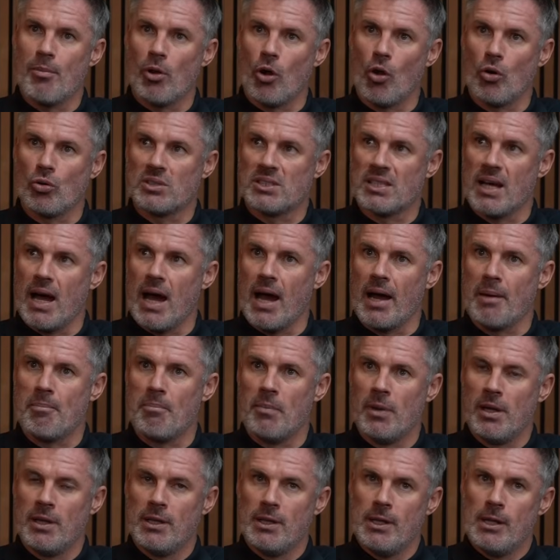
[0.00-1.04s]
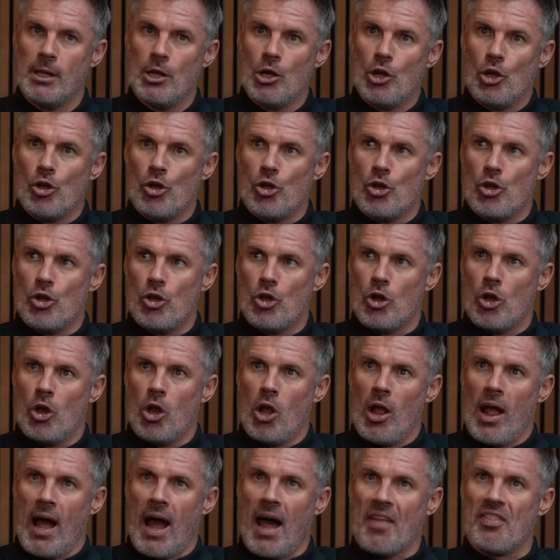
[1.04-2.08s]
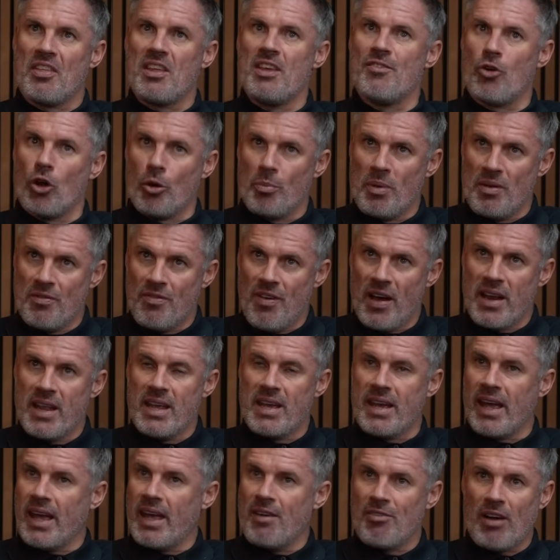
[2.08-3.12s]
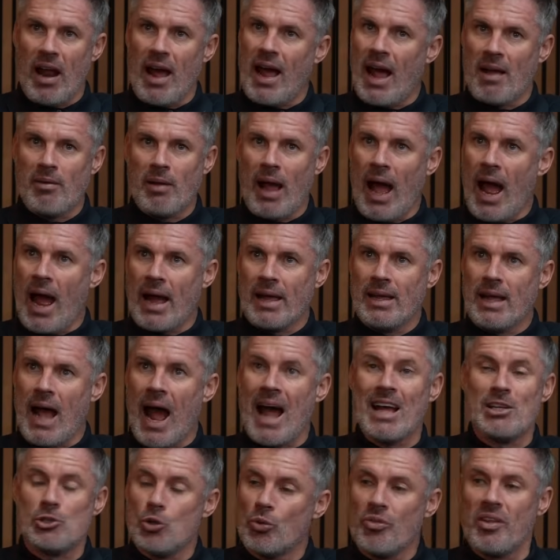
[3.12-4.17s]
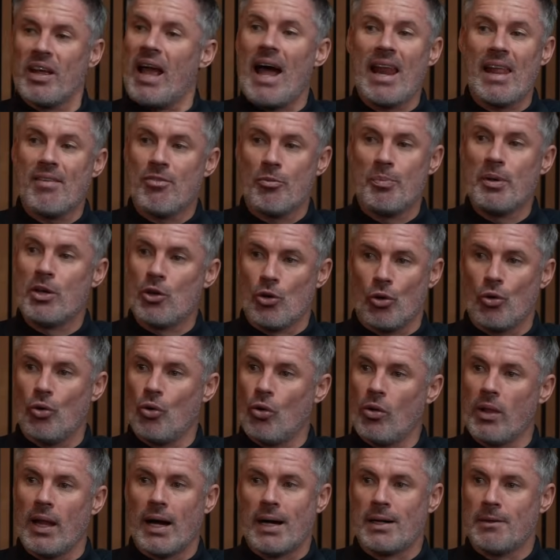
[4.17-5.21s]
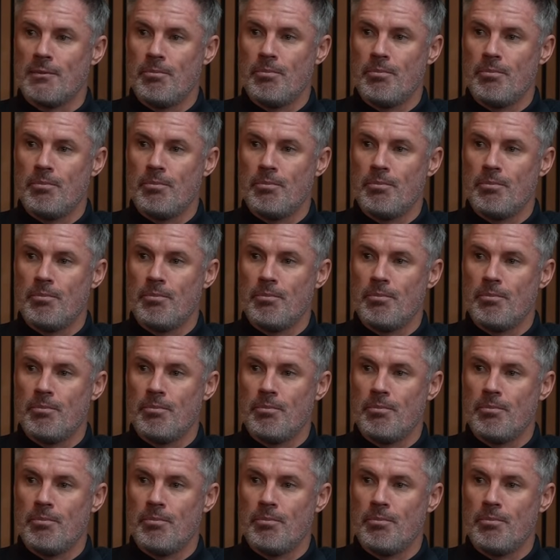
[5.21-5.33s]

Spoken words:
a long time. I think you've got to be very careful. I don't think I'll ever be called that.